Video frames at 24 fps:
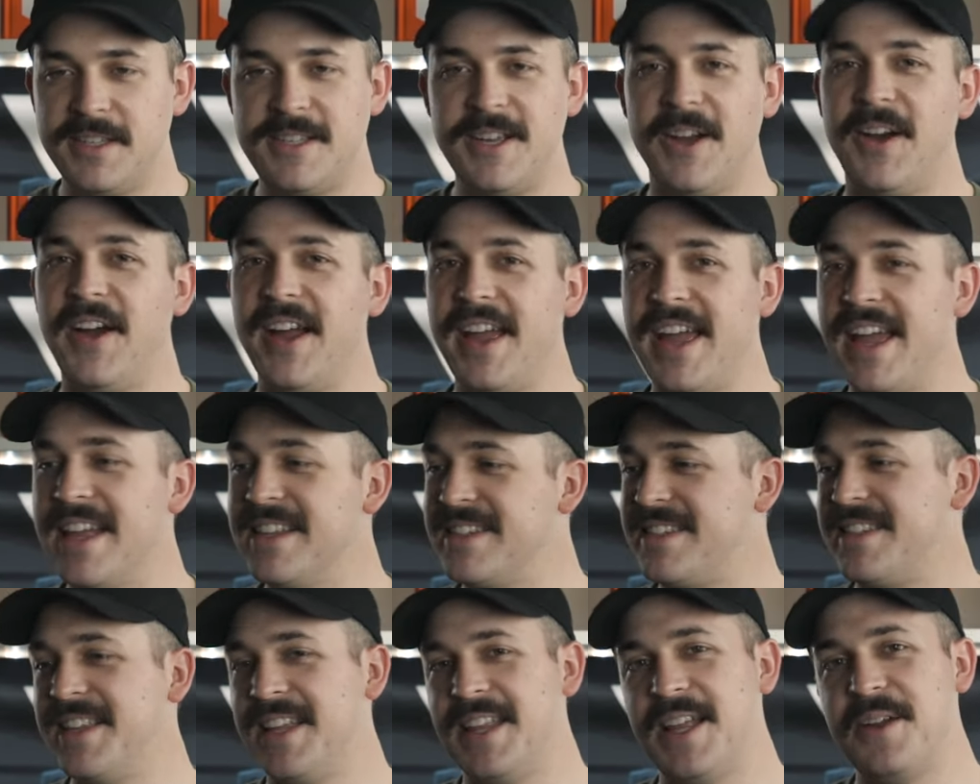So I
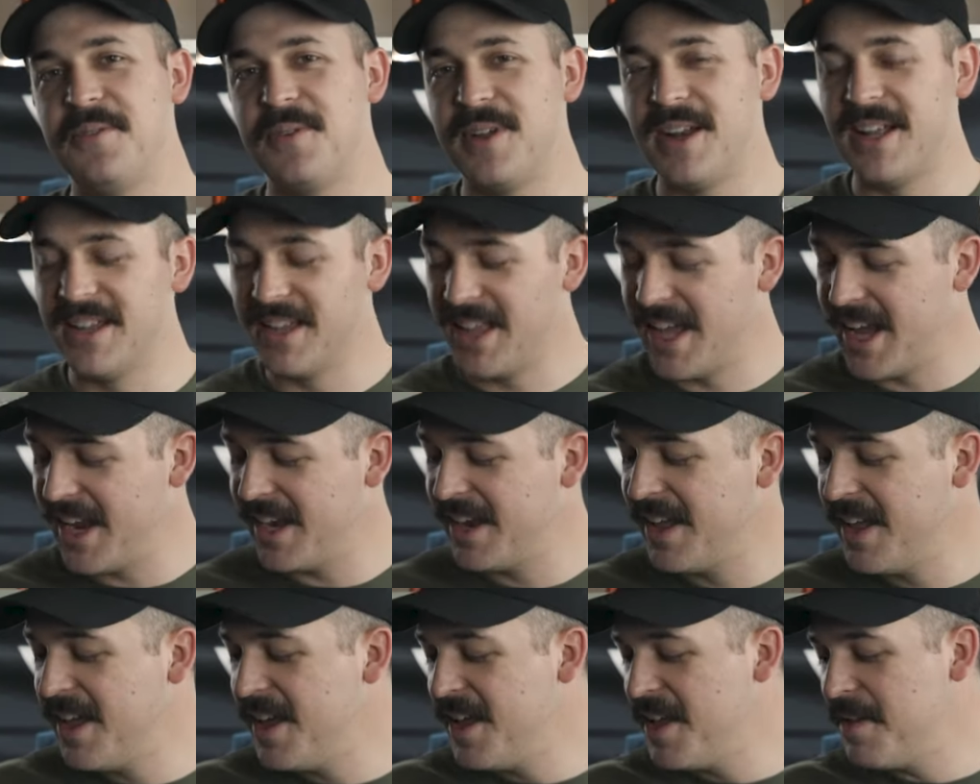instantly went
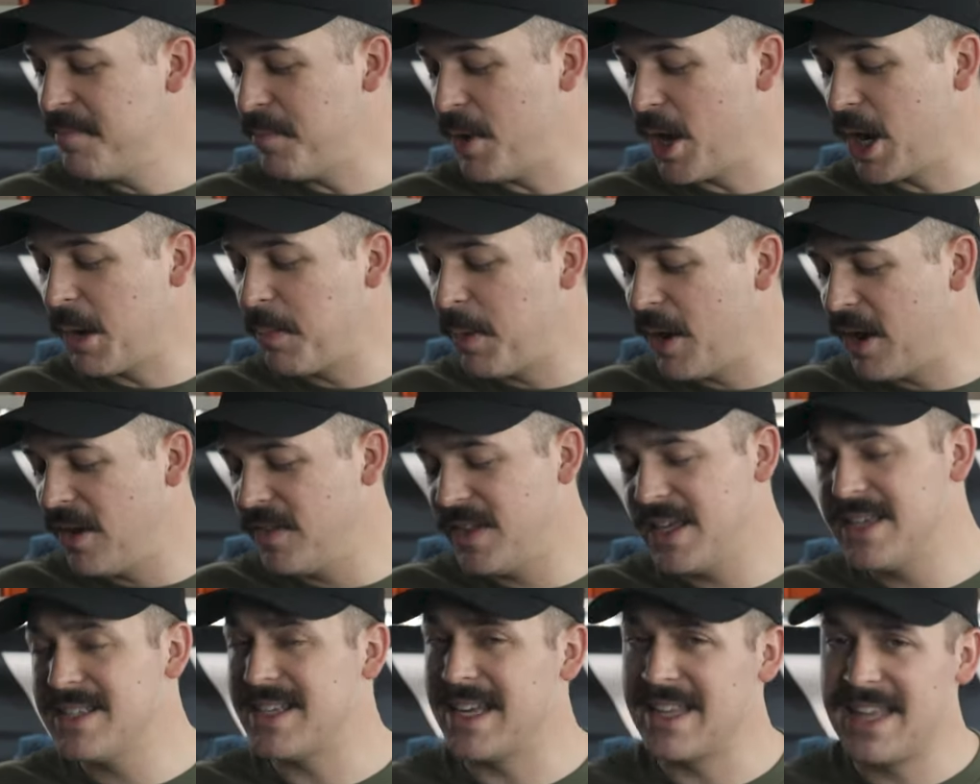online, bought a pair
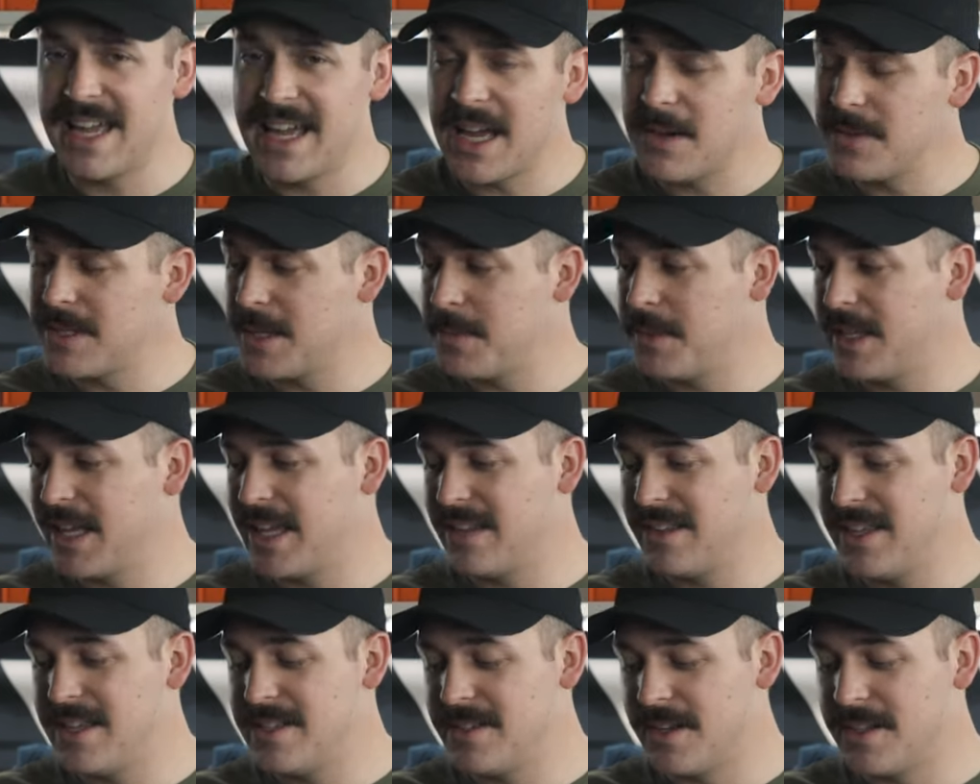of these. I think I was able to
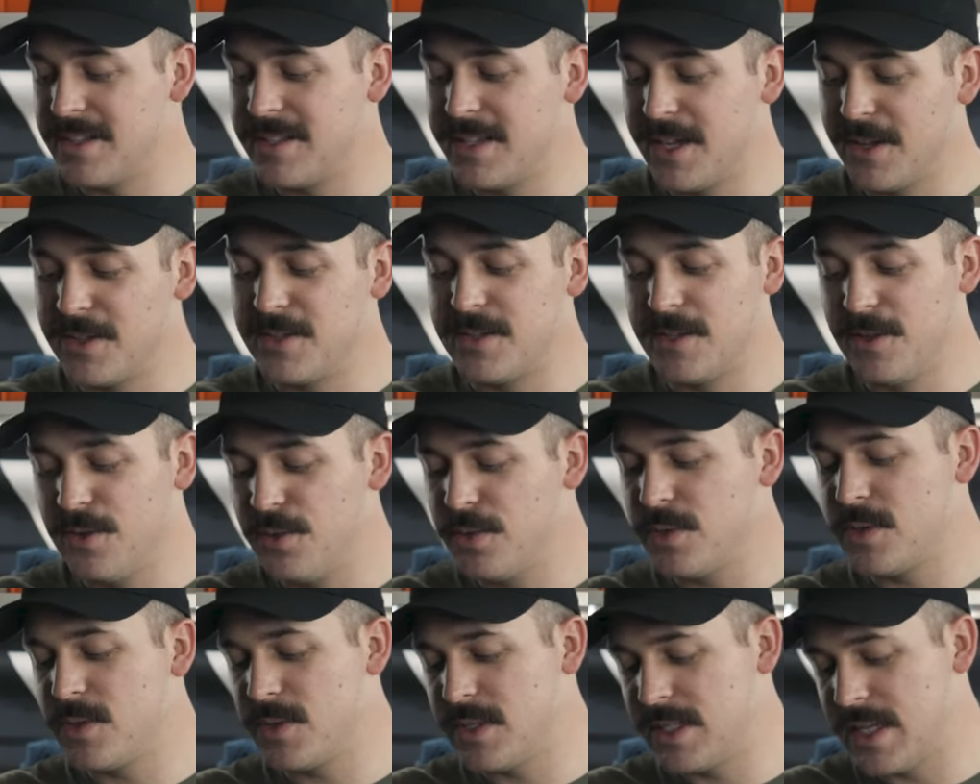get these on sale
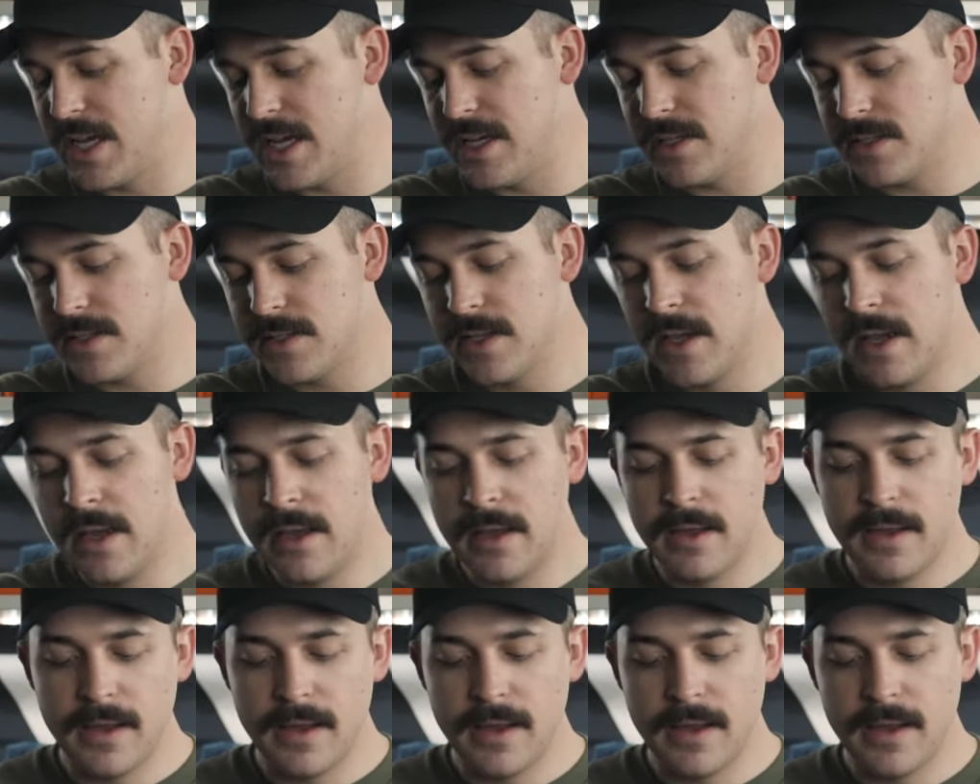too, which was nice.